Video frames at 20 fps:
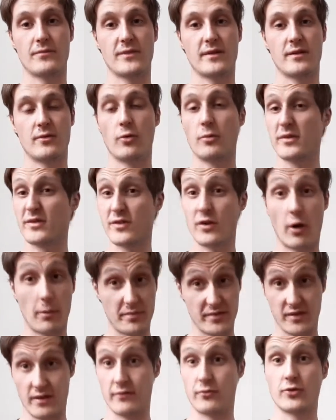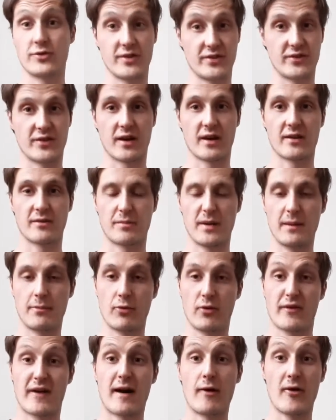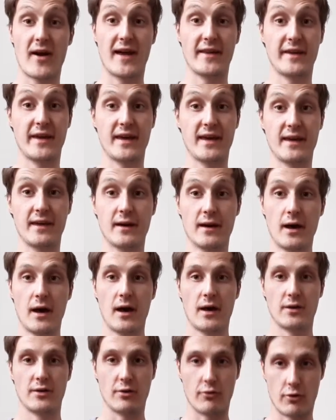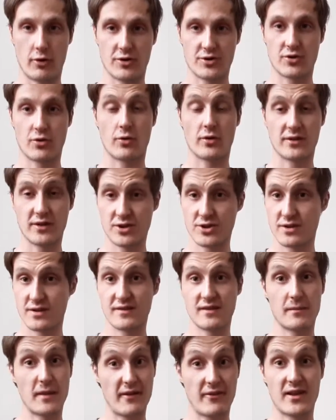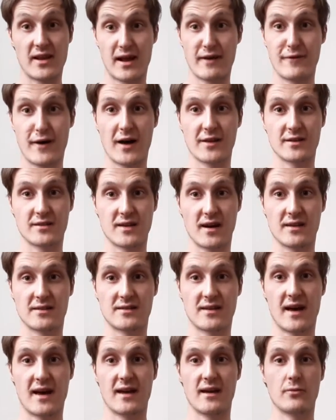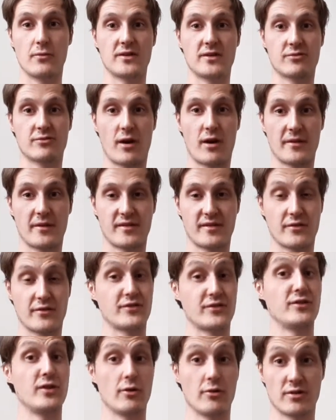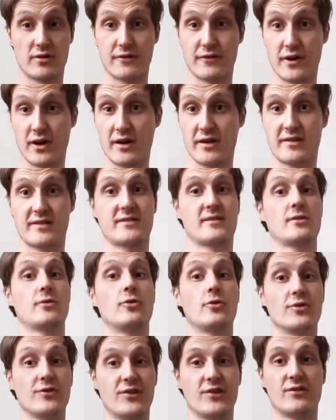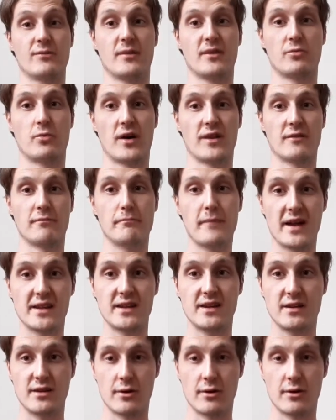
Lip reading: almost the opposite of autistic. It's people without any neurological conditions that make their life harder day to day. We describe ourselves as neurodiverse. Autism is one of many